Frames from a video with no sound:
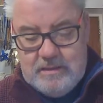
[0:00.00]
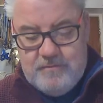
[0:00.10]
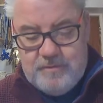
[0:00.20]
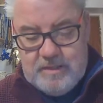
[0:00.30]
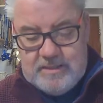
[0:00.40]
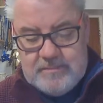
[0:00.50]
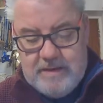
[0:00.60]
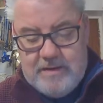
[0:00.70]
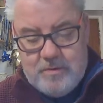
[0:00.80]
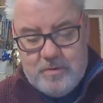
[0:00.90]
for this
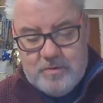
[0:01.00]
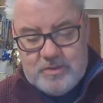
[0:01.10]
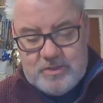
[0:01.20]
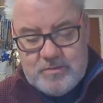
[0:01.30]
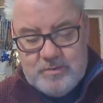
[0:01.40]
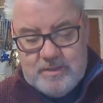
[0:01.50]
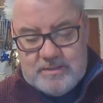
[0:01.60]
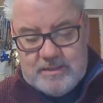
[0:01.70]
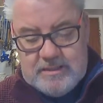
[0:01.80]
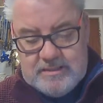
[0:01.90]
man also is
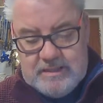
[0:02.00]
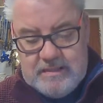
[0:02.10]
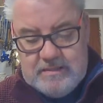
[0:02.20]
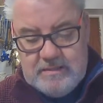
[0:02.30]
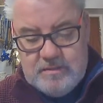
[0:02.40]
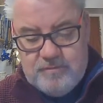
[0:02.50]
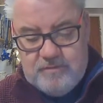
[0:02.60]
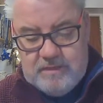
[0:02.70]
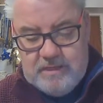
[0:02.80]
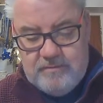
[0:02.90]
a descendant
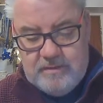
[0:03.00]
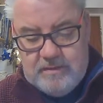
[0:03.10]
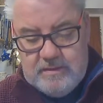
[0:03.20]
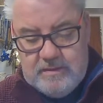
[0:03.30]
of David.